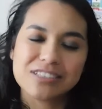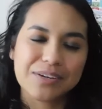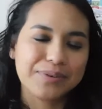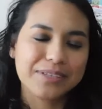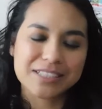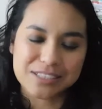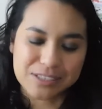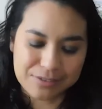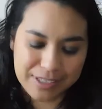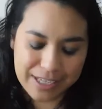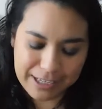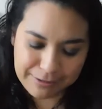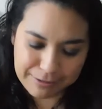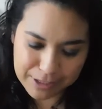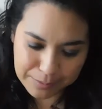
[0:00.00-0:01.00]
I really don't
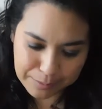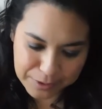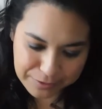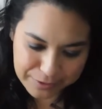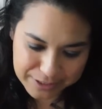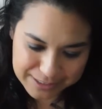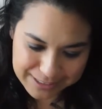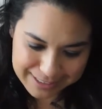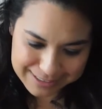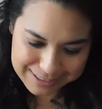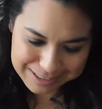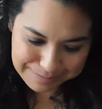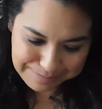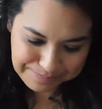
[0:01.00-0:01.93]
have a preferred tense.